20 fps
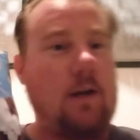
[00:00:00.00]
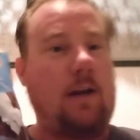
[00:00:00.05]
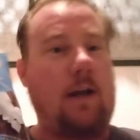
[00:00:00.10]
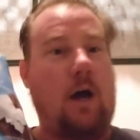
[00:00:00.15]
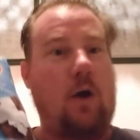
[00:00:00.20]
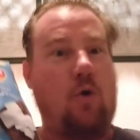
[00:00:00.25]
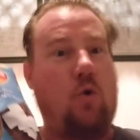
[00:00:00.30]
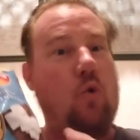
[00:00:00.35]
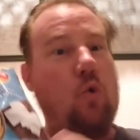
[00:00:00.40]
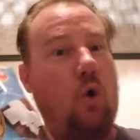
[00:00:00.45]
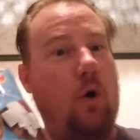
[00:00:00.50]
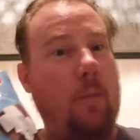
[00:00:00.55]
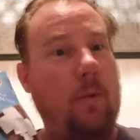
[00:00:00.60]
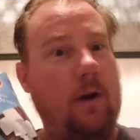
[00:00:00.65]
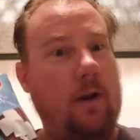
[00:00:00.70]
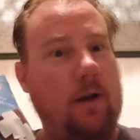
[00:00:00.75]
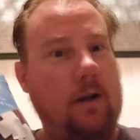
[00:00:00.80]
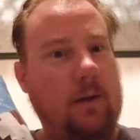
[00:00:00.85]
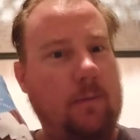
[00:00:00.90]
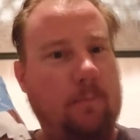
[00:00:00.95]
Now,
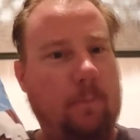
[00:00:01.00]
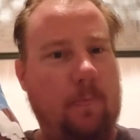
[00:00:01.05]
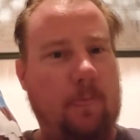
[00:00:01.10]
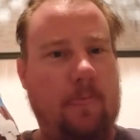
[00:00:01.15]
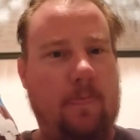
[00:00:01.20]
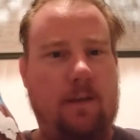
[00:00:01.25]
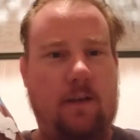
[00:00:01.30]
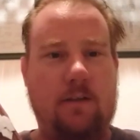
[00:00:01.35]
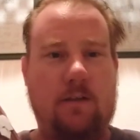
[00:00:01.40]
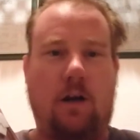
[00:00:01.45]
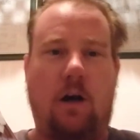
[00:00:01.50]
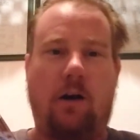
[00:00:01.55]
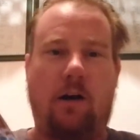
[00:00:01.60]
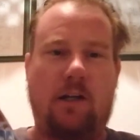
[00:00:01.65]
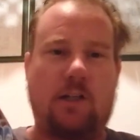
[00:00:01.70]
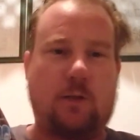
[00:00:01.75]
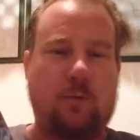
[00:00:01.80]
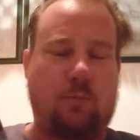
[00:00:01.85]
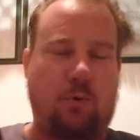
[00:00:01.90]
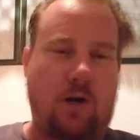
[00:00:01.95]
normally, these are
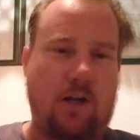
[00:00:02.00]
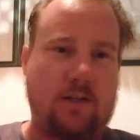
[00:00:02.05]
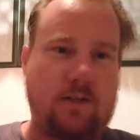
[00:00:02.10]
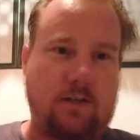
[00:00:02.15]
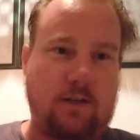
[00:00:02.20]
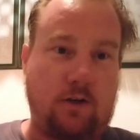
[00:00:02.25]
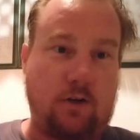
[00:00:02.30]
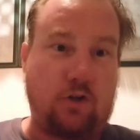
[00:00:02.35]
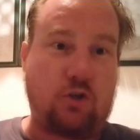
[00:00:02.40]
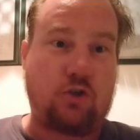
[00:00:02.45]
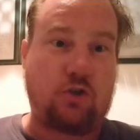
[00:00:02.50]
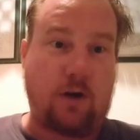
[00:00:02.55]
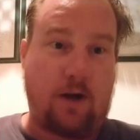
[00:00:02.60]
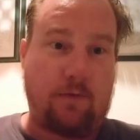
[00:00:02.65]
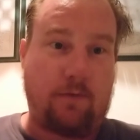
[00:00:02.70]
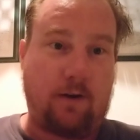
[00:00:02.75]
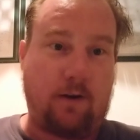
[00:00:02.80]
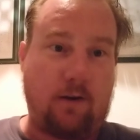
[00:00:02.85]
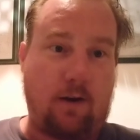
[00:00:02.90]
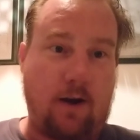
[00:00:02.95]
expressed in a
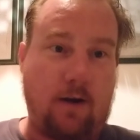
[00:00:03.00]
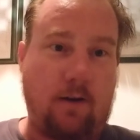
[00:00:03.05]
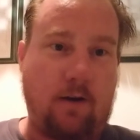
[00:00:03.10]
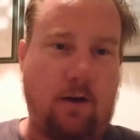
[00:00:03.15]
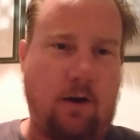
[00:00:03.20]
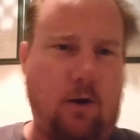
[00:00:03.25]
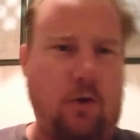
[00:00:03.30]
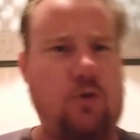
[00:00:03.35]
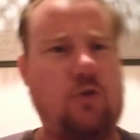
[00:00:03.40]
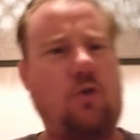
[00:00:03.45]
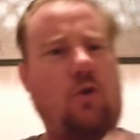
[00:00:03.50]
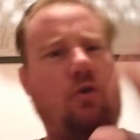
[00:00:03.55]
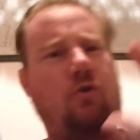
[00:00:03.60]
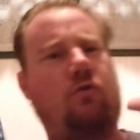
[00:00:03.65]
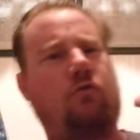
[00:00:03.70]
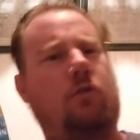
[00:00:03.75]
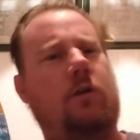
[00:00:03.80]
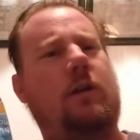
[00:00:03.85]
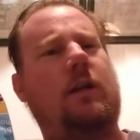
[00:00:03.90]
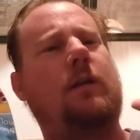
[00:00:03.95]
traffic light color. So
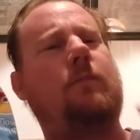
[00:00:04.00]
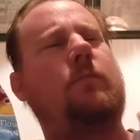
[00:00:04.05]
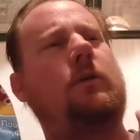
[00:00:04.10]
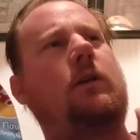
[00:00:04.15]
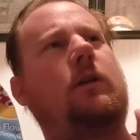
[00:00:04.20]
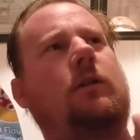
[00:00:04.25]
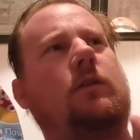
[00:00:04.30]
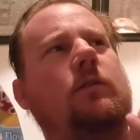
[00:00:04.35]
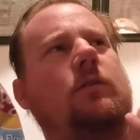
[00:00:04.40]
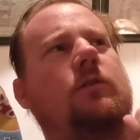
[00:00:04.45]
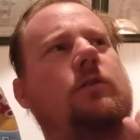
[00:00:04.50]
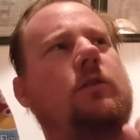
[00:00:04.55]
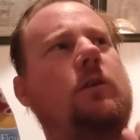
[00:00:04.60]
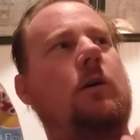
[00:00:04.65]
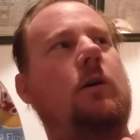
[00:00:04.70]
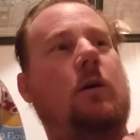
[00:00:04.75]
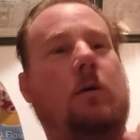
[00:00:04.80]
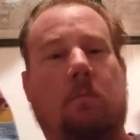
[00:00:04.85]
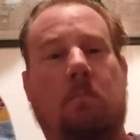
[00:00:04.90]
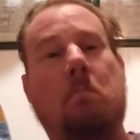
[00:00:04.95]
green means
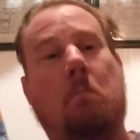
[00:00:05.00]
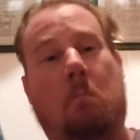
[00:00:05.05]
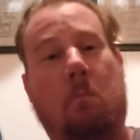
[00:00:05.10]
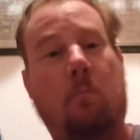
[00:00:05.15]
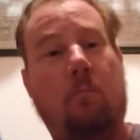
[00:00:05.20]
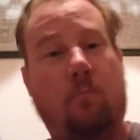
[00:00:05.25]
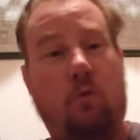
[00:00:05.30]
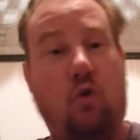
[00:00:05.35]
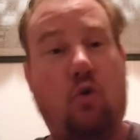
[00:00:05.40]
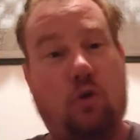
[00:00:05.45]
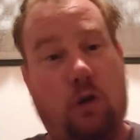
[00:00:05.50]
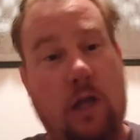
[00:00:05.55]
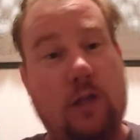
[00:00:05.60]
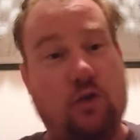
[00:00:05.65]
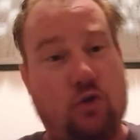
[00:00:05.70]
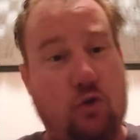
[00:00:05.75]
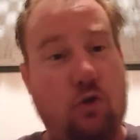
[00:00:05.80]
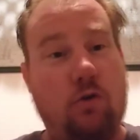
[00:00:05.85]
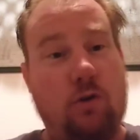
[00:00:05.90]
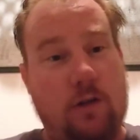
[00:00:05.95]

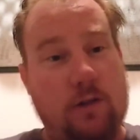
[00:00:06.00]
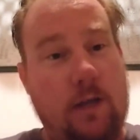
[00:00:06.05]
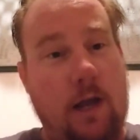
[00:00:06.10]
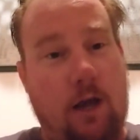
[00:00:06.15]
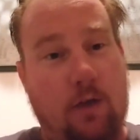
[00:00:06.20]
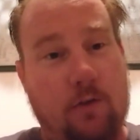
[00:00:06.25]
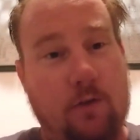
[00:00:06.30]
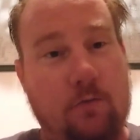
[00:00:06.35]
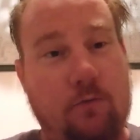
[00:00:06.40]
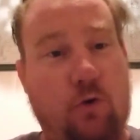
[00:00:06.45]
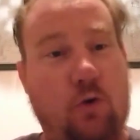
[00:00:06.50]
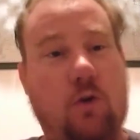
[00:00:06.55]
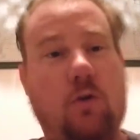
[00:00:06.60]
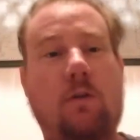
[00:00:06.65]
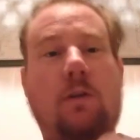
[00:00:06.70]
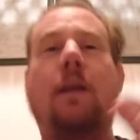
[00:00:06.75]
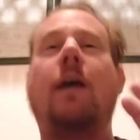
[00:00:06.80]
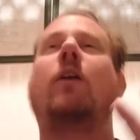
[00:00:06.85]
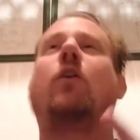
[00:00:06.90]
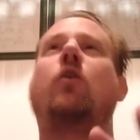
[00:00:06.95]
it's good, it's healthy for you.
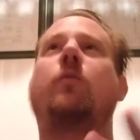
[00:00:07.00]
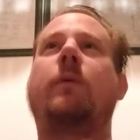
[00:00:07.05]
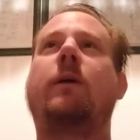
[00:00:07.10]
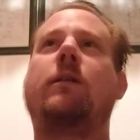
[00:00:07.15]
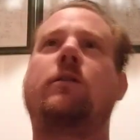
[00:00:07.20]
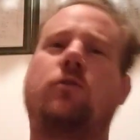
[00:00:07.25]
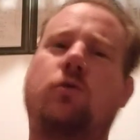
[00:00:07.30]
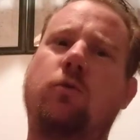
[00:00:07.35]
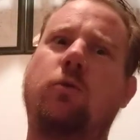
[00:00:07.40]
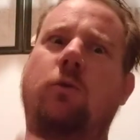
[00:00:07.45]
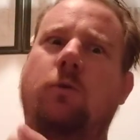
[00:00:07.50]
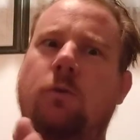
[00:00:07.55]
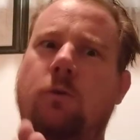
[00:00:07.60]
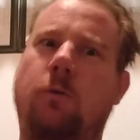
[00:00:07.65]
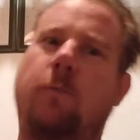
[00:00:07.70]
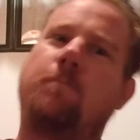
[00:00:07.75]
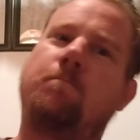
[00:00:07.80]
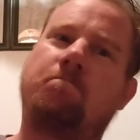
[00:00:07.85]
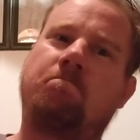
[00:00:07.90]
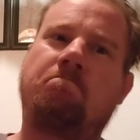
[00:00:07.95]
Yellow
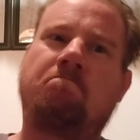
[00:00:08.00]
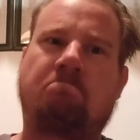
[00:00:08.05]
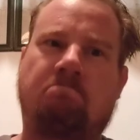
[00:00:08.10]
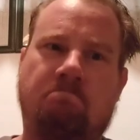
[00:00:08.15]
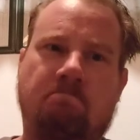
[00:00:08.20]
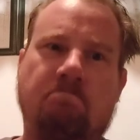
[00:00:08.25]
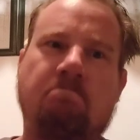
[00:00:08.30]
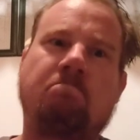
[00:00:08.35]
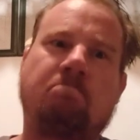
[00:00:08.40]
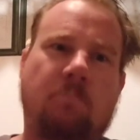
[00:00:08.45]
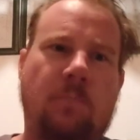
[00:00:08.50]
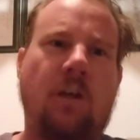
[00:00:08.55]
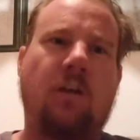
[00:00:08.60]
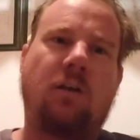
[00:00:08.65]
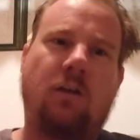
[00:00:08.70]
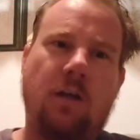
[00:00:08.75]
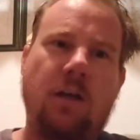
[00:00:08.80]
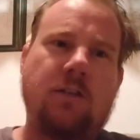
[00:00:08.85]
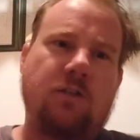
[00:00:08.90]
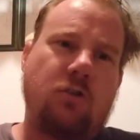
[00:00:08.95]
means
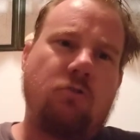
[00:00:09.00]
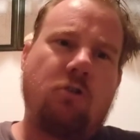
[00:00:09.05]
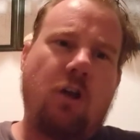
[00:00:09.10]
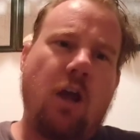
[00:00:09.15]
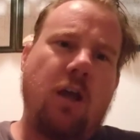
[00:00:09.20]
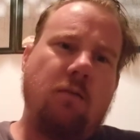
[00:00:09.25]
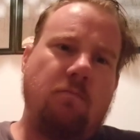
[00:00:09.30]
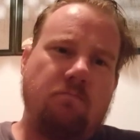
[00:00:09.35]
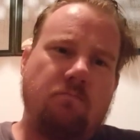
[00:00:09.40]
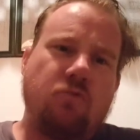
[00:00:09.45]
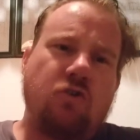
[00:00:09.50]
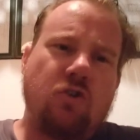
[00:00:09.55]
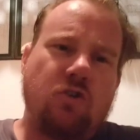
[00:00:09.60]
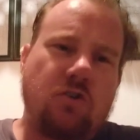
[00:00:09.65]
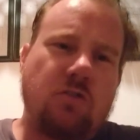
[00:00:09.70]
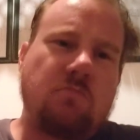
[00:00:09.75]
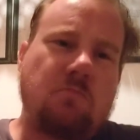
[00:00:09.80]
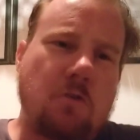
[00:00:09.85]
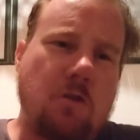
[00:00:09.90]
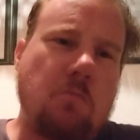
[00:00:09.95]
it's okay,
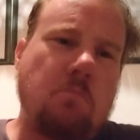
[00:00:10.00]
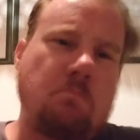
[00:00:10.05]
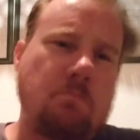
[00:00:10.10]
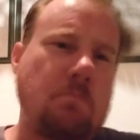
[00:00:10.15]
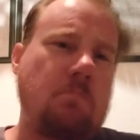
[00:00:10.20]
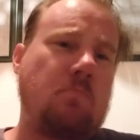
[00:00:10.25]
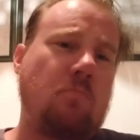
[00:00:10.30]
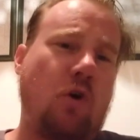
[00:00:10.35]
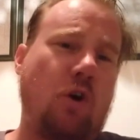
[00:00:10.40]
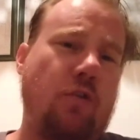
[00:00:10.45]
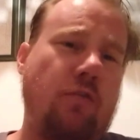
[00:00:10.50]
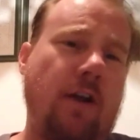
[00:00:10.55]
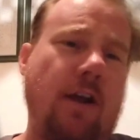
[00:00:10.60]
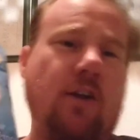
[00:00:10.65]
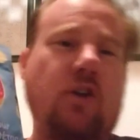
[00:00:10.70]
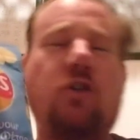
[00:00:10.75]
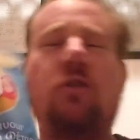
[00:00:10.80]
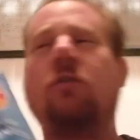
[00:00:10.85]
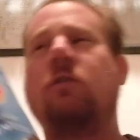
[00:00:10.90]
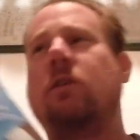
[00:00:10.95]
just
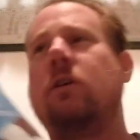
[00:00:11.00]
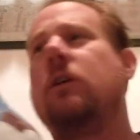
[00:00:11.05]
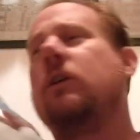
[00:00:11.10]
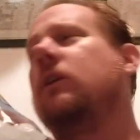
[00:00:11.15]
moderation.